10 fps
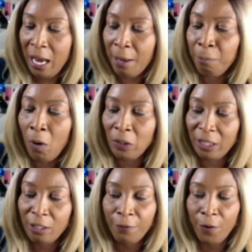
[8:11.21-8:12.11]
and
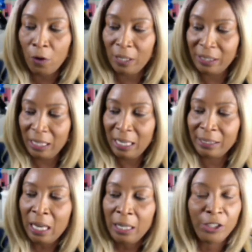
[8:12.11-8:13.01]
most of your focus
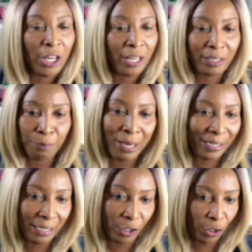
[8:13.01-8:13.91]
is just
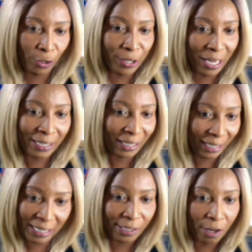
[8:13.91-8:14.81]
making sure that the
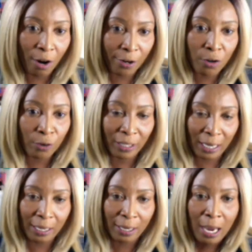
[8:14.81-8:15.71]
kids are
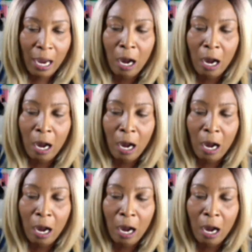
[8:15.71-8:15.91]
okay?